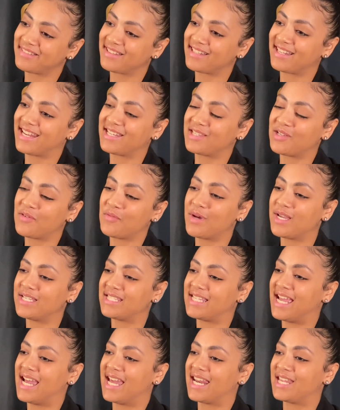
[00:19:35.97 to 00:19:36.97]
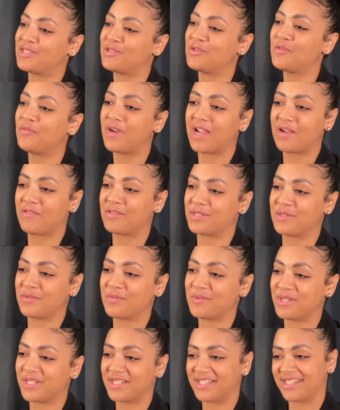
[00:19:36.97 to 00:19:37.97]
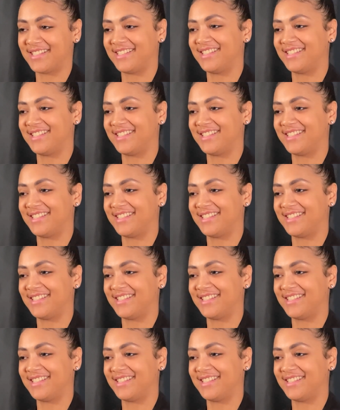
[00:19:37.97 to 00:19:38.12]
Like the ones that had the 2 flavors in one.